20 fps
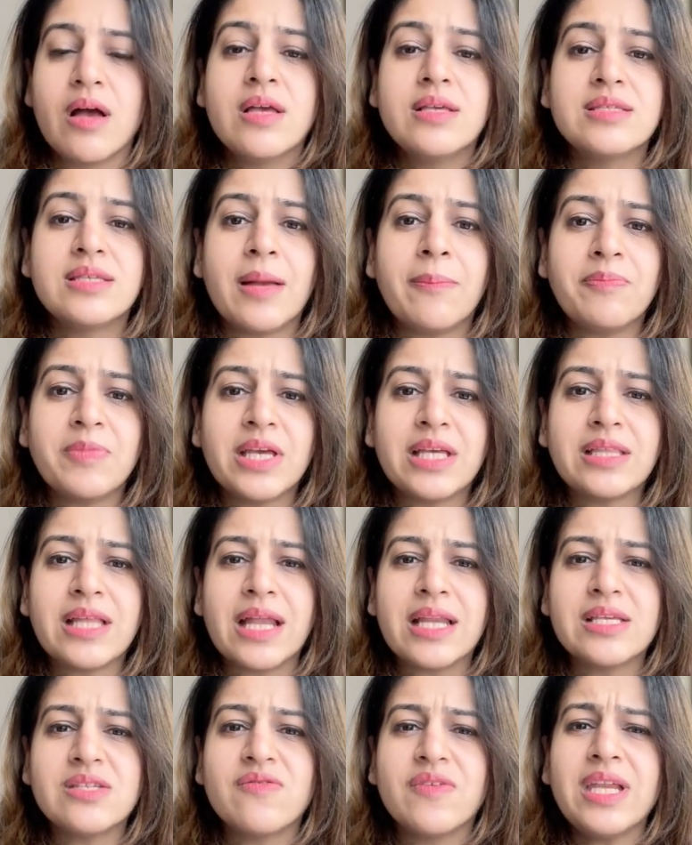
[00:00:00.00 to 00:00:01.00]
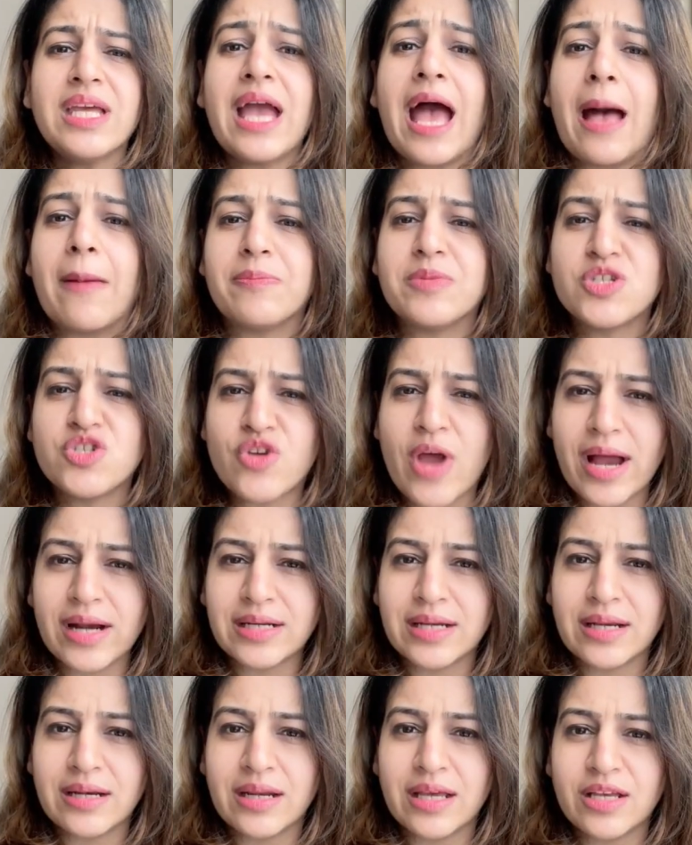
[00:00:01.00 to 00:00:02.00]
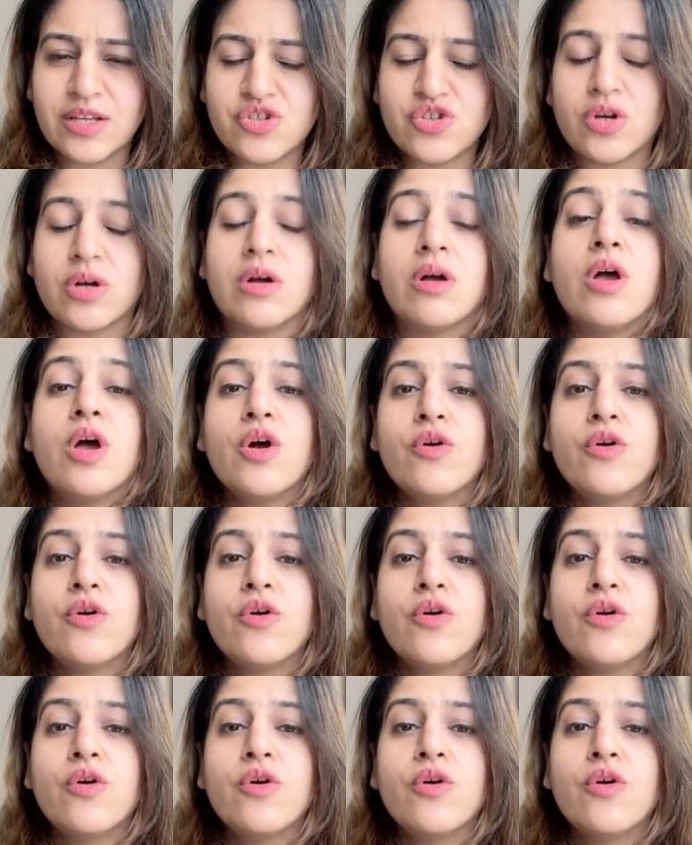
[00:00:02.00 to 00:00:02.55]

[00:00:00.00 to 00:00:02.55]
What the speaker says: something that is very abstract in nature.